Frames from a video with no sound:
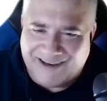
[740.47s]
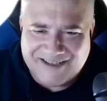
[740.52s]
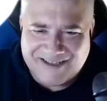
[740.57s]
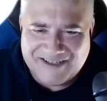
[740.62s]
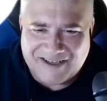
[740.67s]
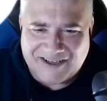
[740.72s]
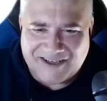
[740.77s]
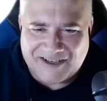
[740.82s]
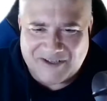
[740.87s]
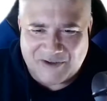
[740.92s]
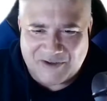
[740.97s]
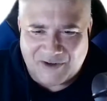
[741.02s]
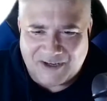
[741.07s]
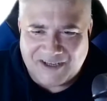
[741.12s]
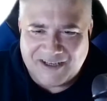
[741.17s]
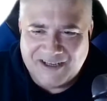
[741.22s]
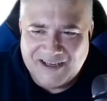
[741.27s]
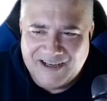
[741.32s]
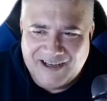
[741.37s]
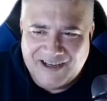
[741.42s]
of J's,
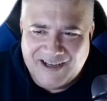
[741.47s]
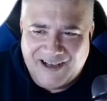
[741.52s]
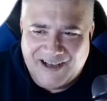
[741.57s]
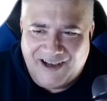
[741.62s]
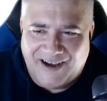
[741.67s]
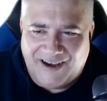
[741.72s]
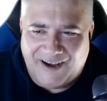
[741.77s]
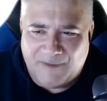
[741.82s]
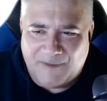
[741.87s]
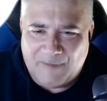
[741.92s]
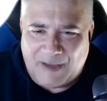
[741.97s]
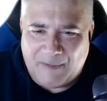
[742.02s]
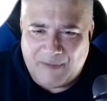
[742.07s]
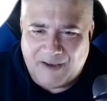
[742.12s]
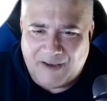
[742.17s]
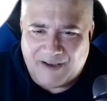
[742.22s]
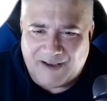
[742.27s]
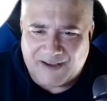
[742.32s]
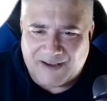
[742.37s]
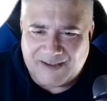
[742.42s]
right? Maybe
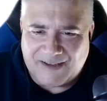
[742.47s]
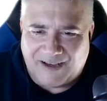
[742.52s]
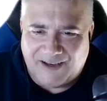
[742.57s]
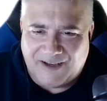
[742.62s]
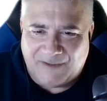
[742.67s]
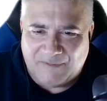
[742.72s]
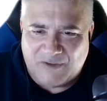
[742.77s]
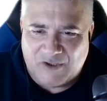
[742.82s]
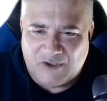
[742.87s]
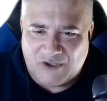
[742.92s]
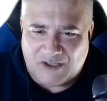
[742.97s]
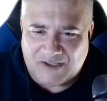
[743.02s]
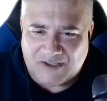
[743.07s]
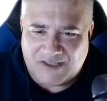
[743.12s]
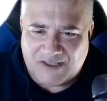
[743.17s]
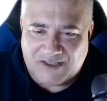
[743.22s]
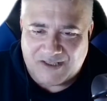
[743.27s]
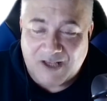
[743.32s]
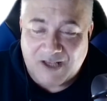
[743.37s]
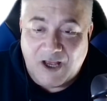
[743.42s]
because I love
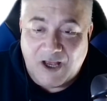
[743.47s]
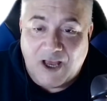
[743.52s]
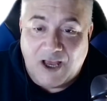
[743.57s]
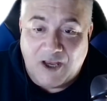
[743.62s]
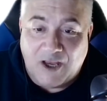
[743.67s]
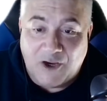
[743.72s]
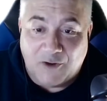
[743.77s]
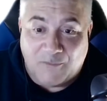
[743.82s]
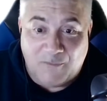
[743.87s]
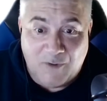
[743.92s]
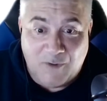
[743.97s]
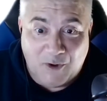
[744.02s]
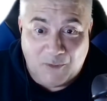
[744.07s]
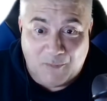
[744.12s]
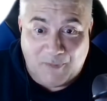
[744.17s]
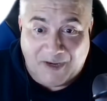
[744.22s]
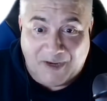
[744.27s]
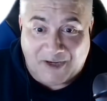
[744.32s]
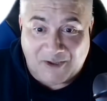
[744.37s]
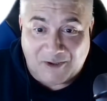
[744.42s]
justice. Your
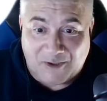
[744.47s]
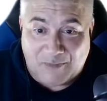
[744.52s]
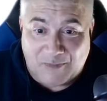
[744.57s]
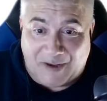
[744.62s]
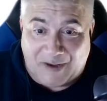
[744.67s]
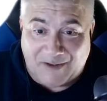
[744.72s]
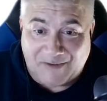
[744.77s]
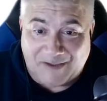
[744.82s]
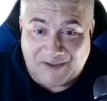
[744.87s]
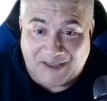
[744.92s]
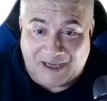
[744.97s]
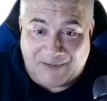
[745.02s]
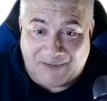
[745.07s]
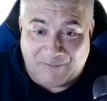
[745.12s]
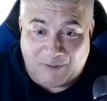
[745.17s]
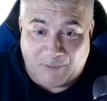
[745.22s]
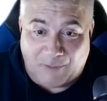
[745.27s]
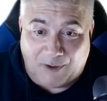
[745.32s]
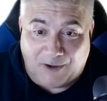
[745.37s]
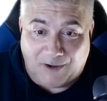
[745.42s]
picture's bouncing
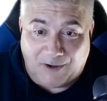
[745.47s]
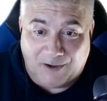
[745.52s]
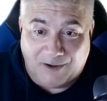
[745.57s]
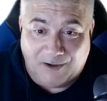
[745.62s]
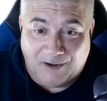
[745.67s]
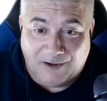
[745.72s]
everywhere.